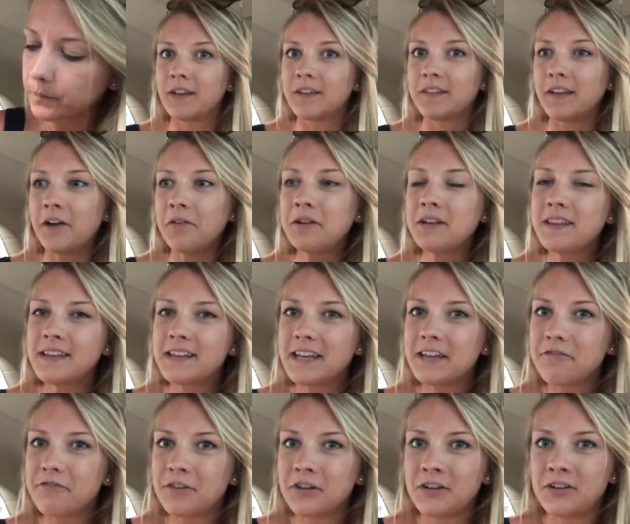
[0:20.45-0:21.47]
So I wanted to
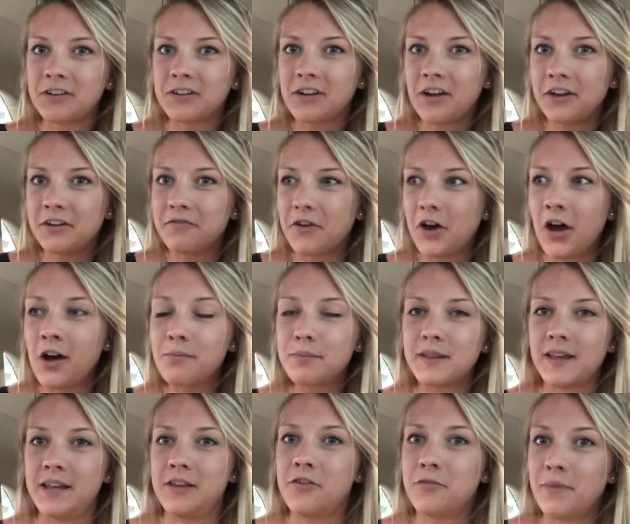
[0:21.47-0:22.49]
give a kind of
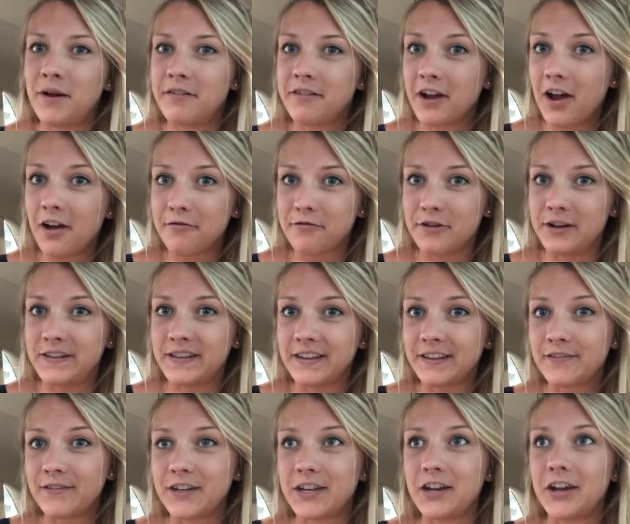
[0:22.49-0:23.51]
update on my recovery in
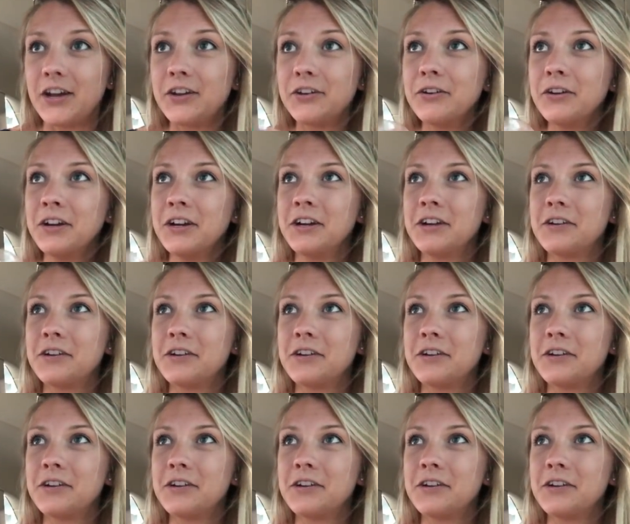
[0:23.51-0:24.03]
this video,